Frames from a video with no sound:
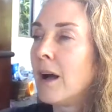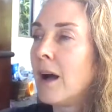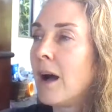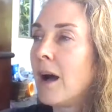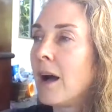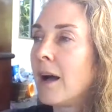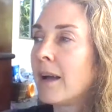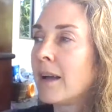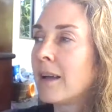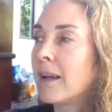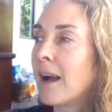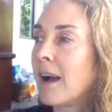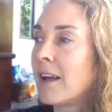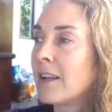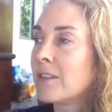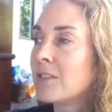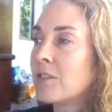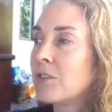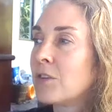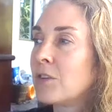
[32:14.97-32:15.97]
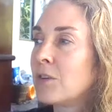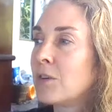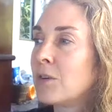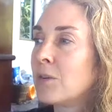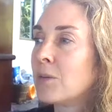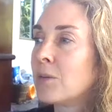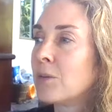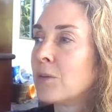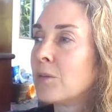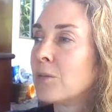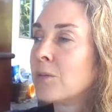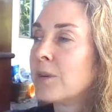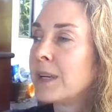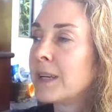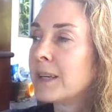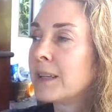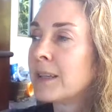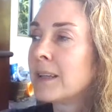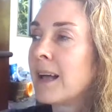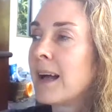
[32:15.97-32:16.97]
I got to
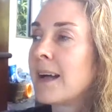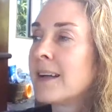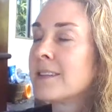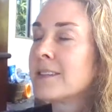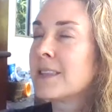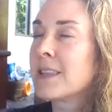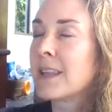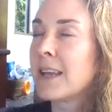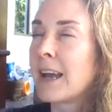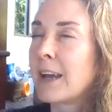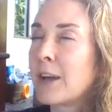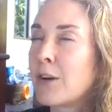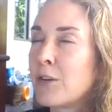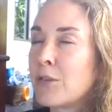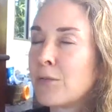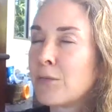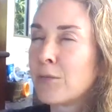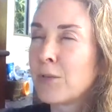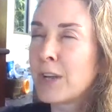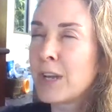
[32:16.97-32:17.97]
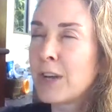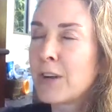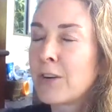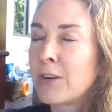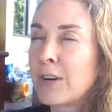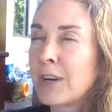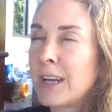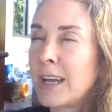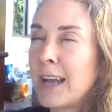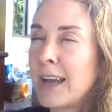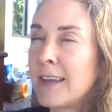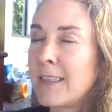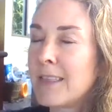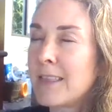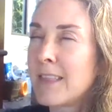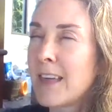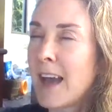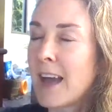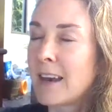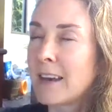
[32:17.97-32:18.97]
realize that I could recreate
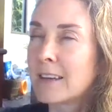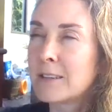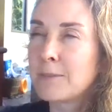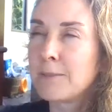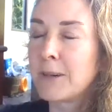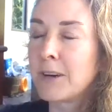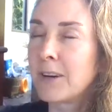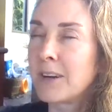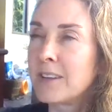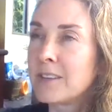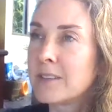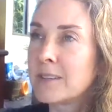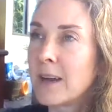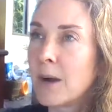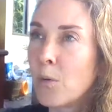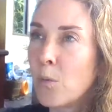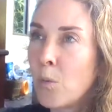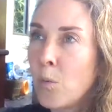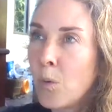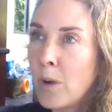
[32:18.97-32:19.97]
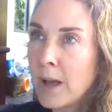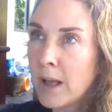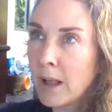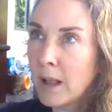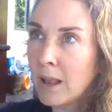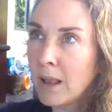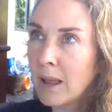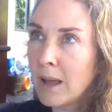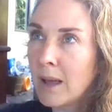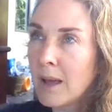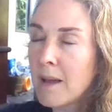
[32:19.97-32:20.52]
that experience at will.